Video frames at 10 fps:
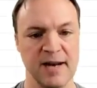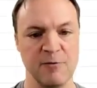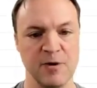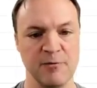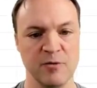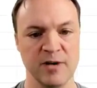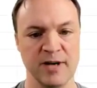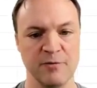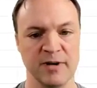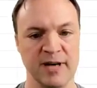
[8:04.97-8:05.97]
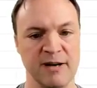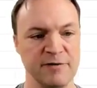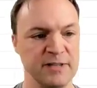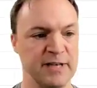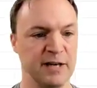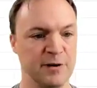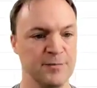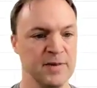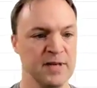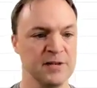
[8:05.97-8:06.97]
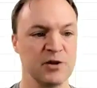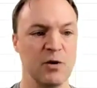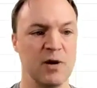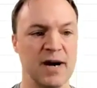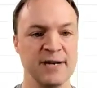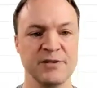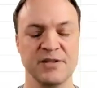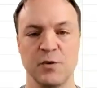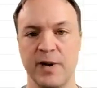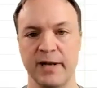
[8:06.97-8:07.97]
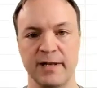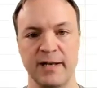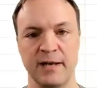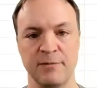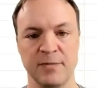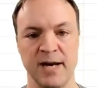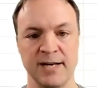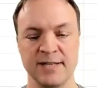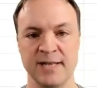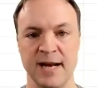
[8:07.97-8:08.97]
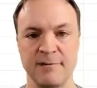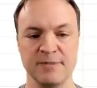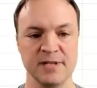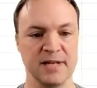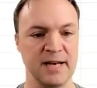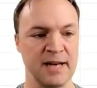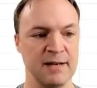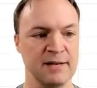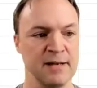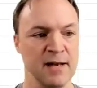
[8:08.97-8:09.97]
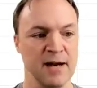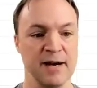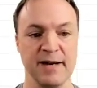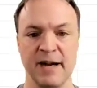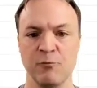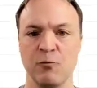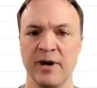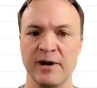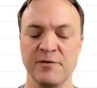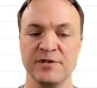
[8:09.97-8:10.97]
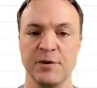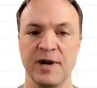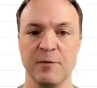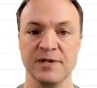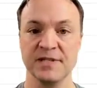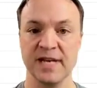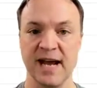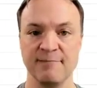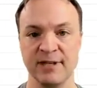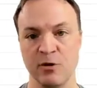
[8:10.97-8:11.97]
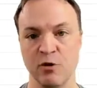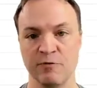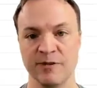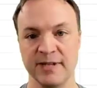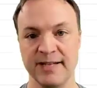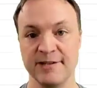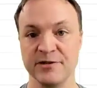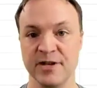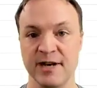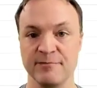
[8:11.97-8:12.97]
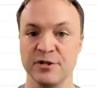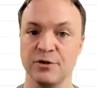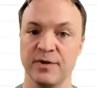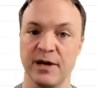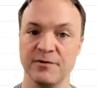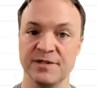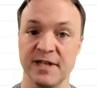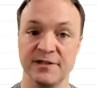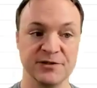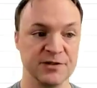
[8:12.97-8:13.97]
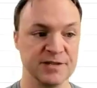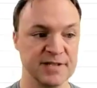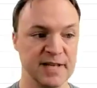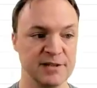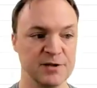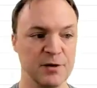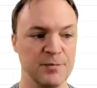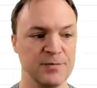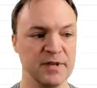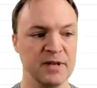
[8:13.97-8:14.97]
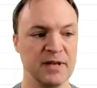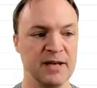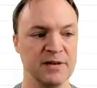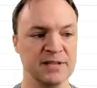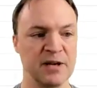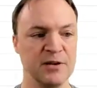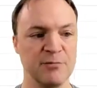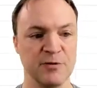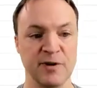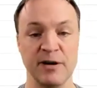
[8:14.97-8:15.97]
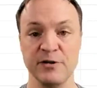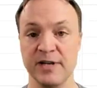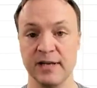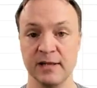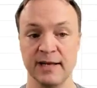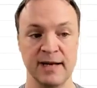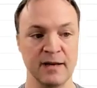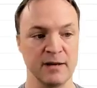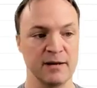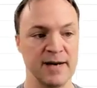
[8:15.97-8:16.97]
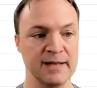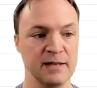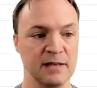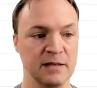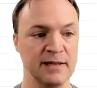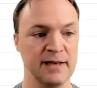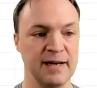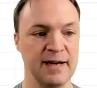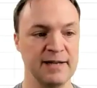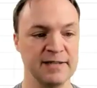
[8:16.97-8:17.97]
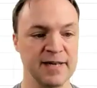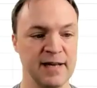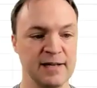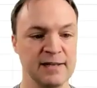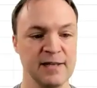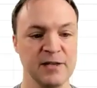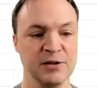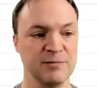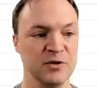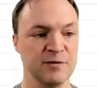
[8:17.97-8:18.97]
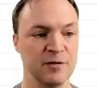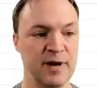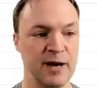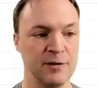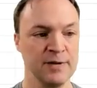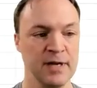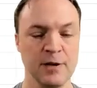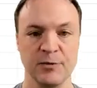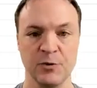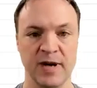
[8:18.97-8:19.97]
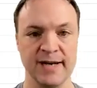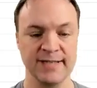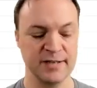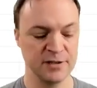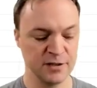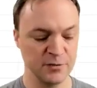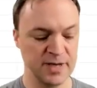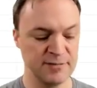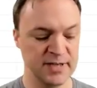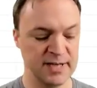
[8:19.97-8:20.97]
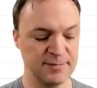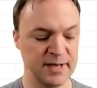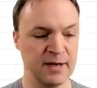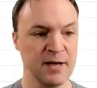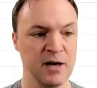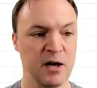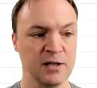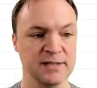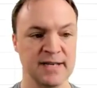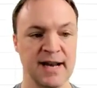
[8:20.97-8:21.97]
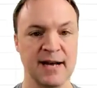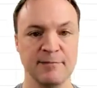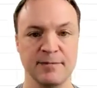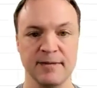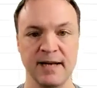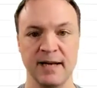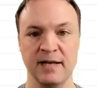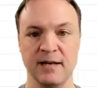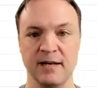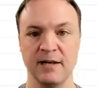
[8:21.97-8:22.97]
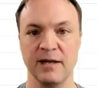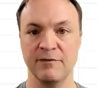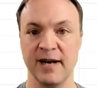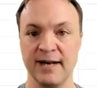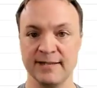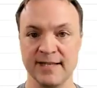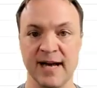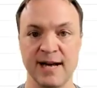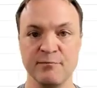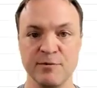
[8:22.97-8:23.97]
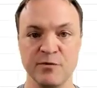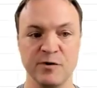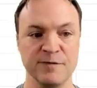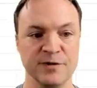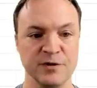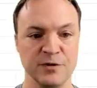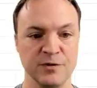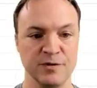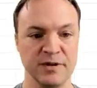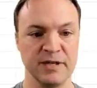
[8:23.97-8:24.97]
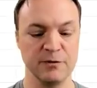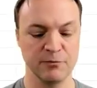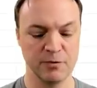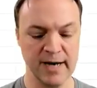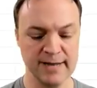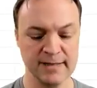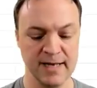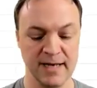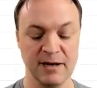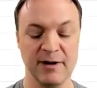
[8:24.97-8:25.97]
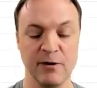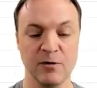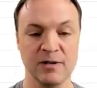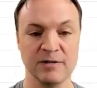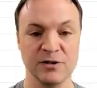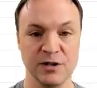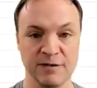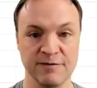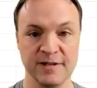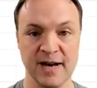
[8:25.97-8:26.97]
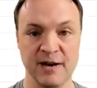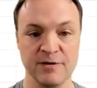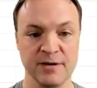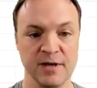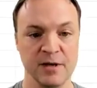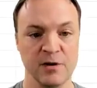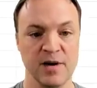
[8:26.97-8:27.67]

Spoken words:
and one more, we're going to have year. So I just quickly typed in. And what I was doing was tabbing over each time too when I was done a certain cell. So here's how you move around. You can click, I can click in any cell to move around, but what I tend to do when I'm typing, I'll tab, and if I hit tab, it moves to the right. If I hold shift down,